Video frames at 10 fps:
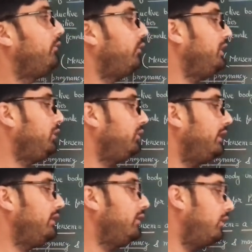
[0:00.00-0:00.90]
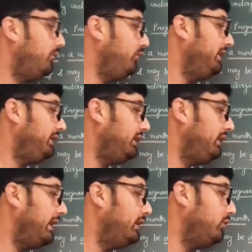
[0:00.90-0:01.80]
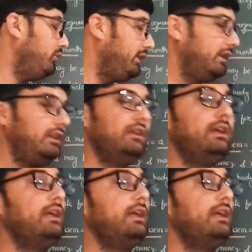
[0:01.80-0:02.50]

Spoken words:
follicular, ovulatory, and luteal.